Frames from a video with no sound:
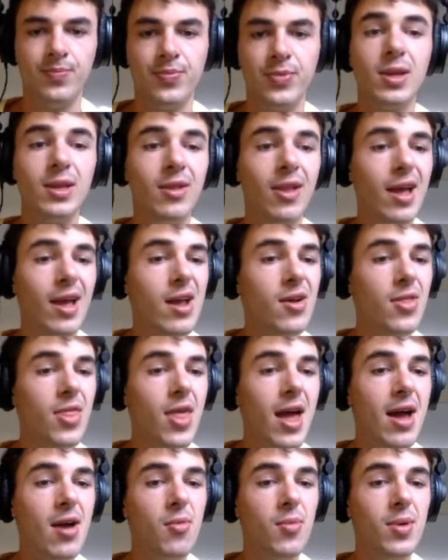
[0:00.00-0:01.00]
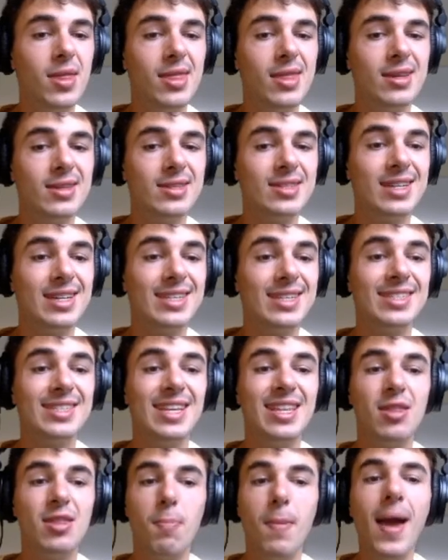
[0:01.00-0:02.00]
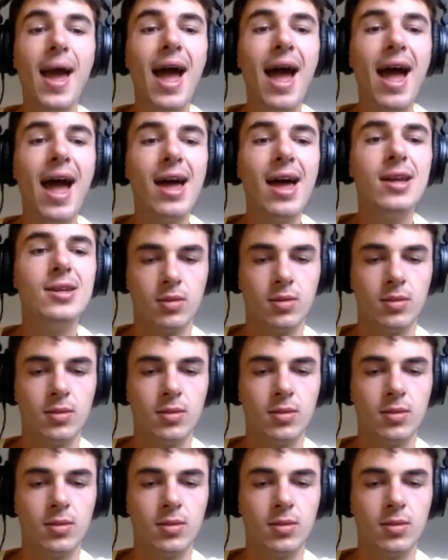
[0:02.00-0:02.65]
We layer that with this nice synth pad.